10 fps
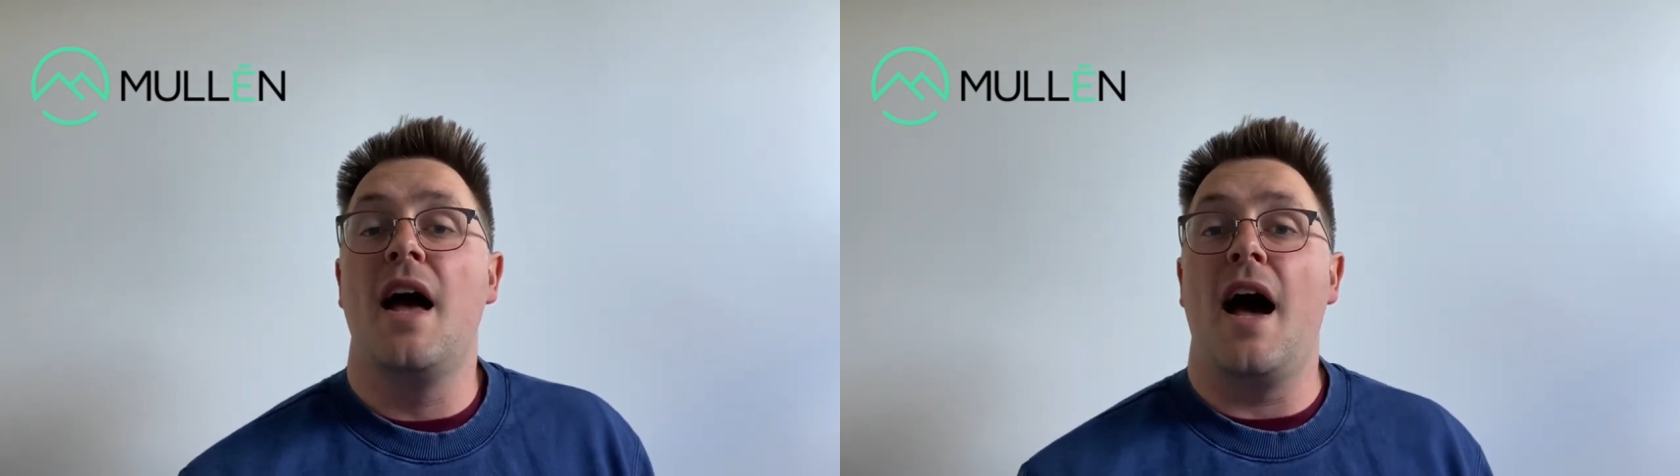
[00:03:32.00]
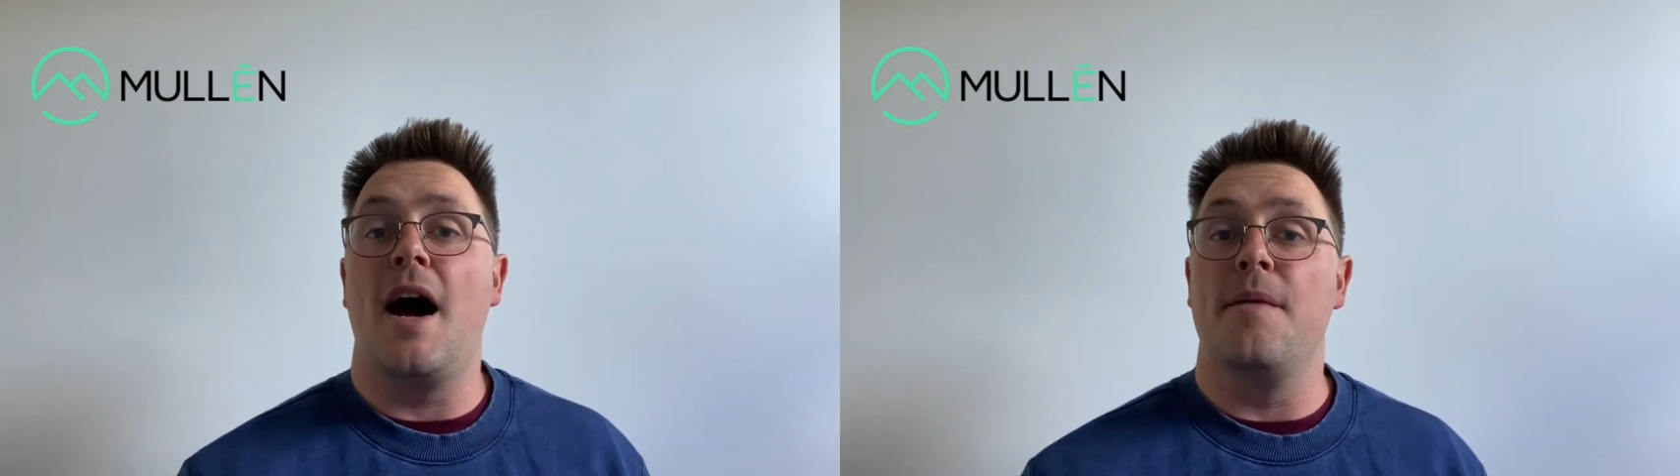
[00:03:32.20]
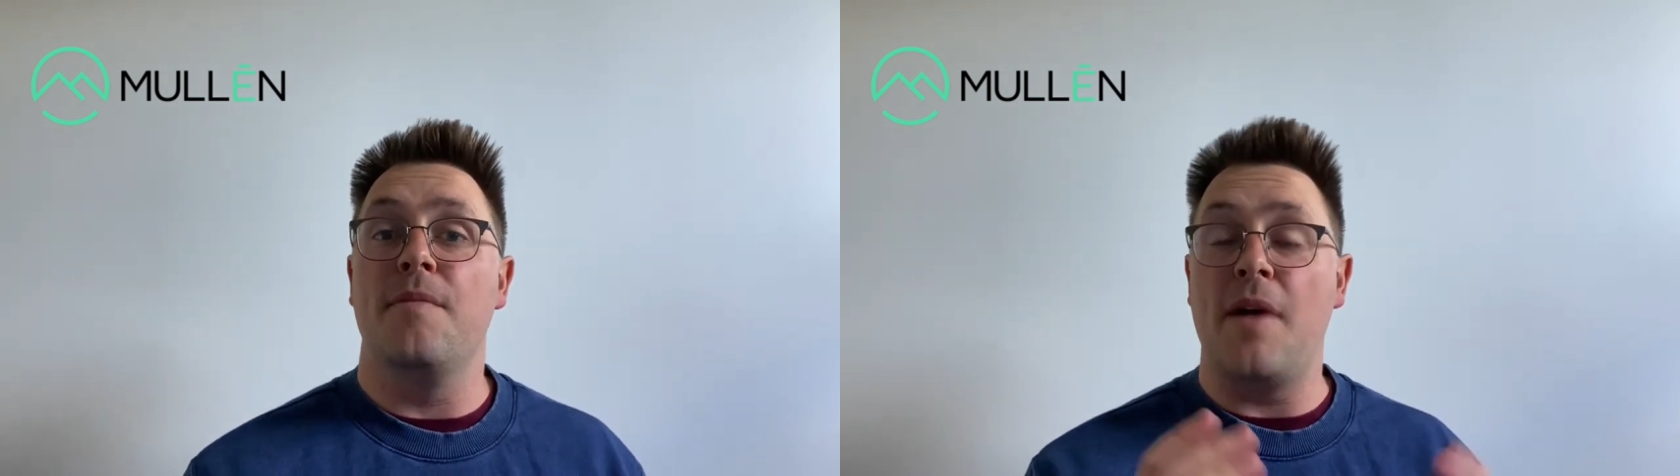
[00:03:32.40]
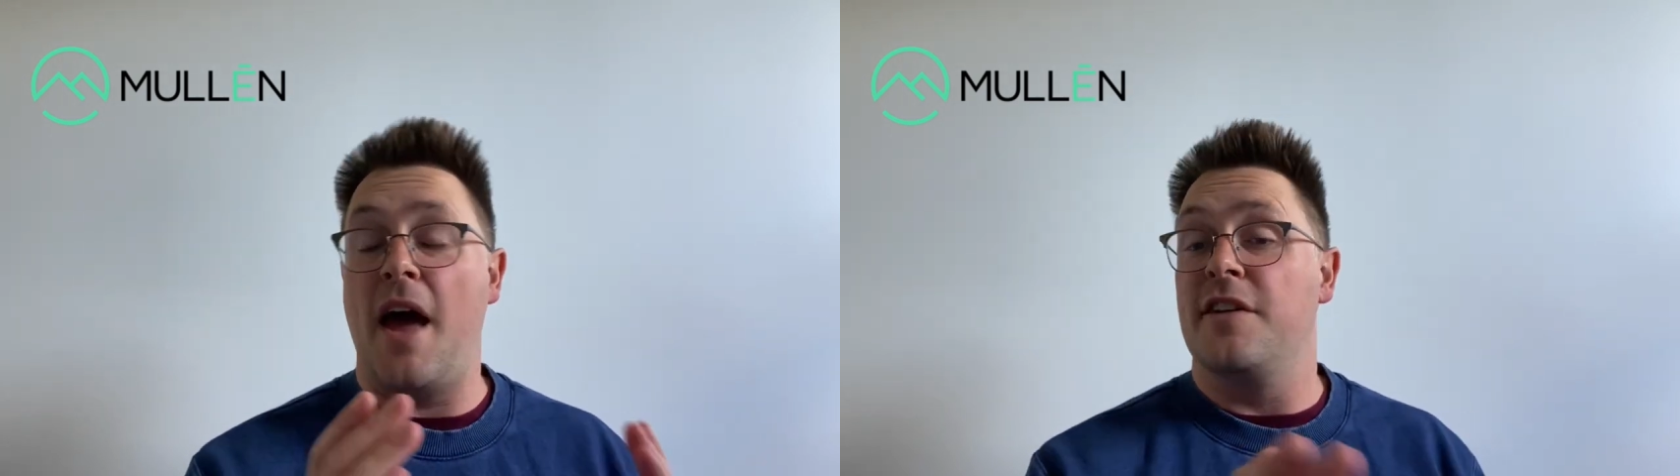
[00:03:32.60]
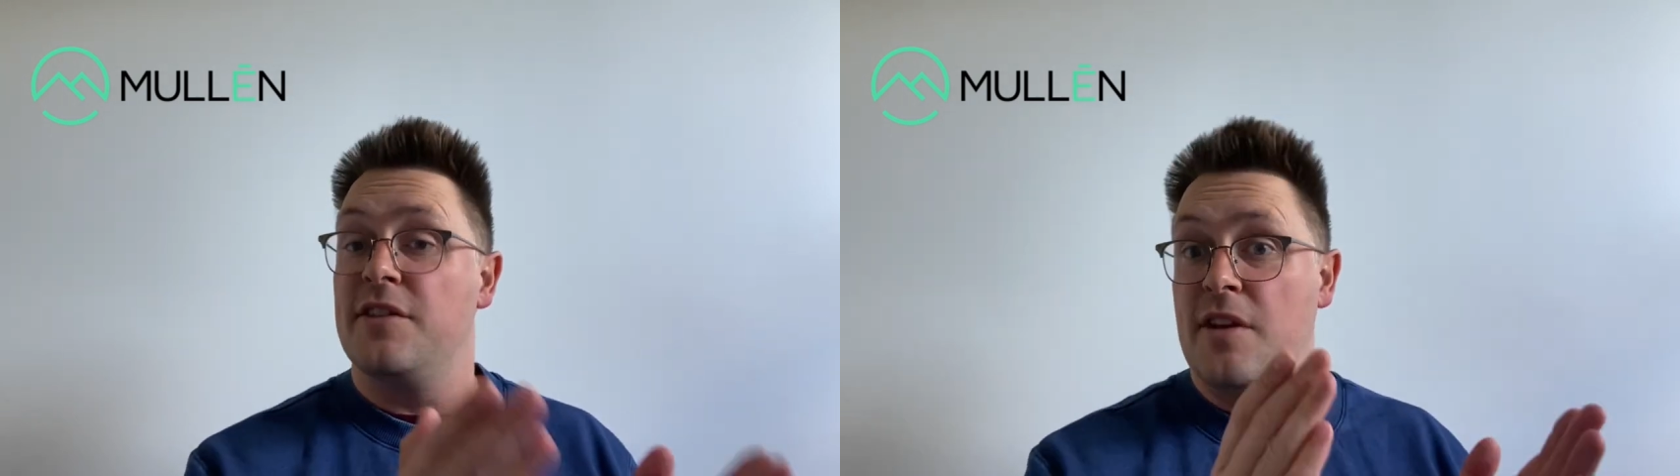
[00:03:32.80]
um,
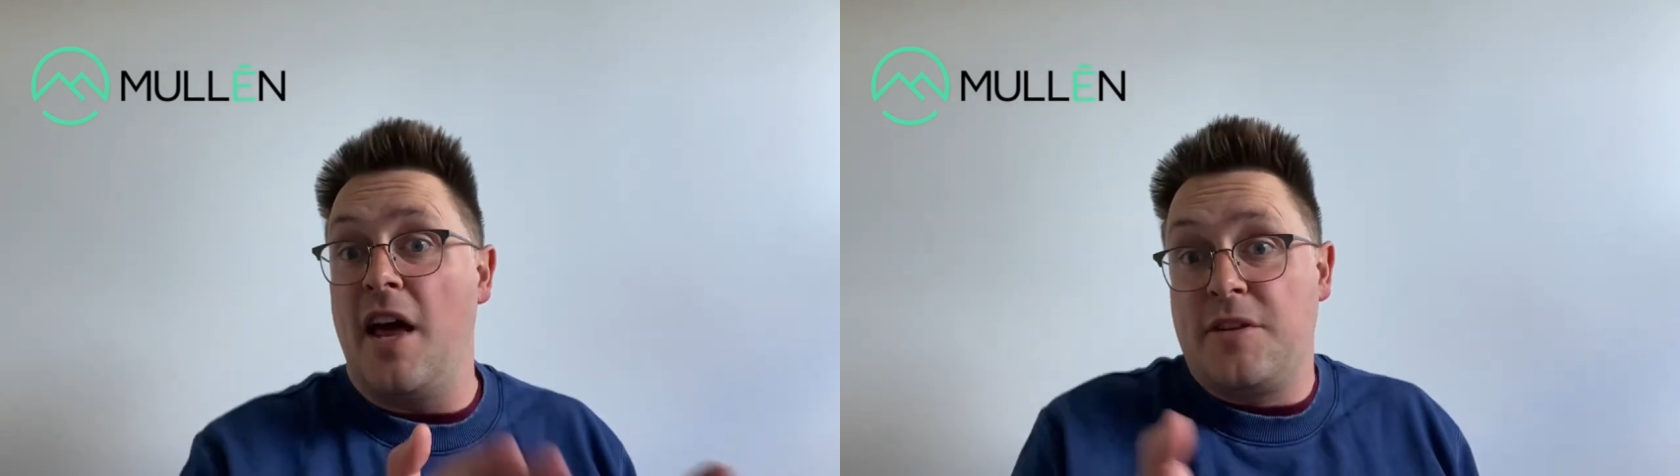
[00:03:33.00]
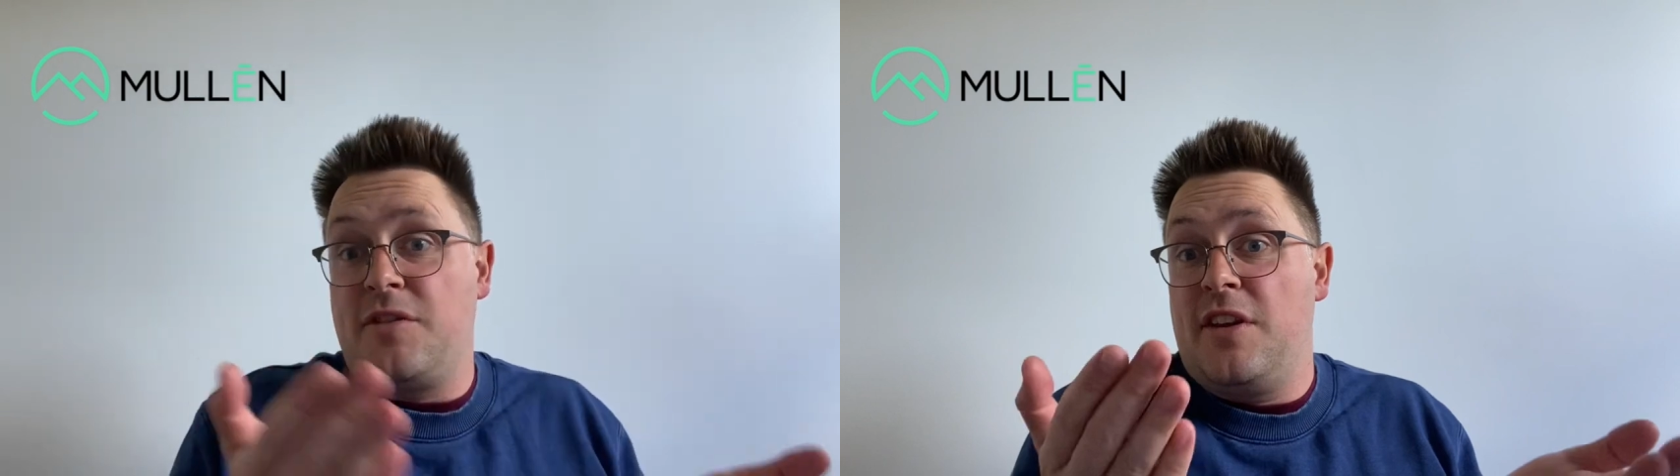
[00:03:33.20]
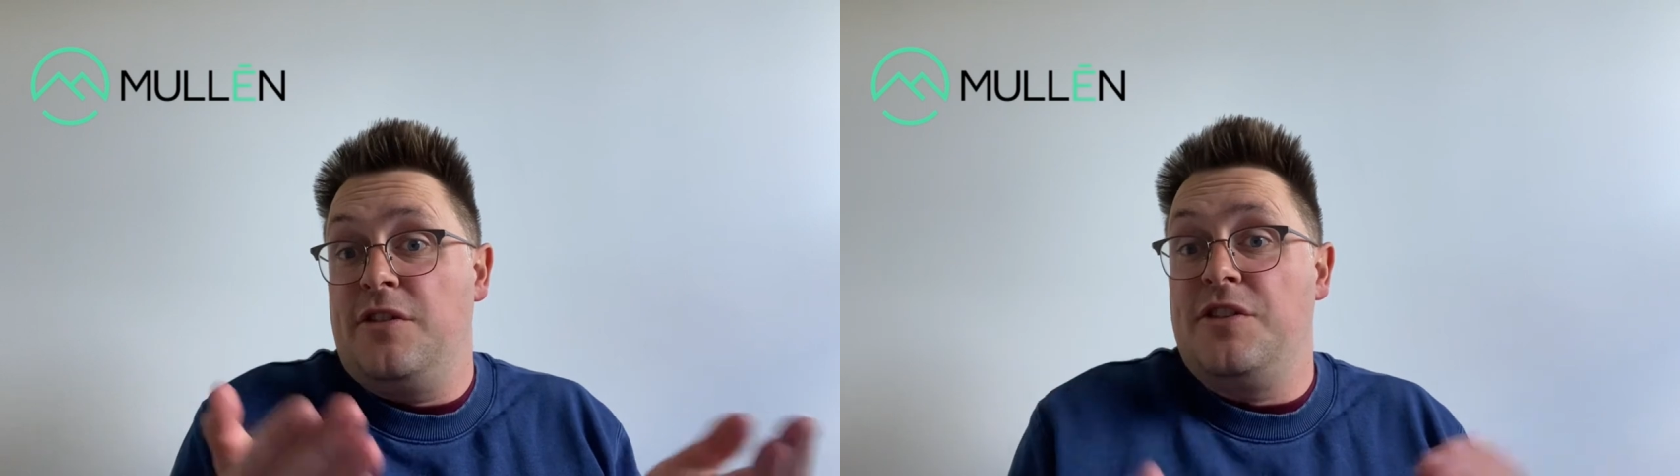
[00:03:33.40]
and as there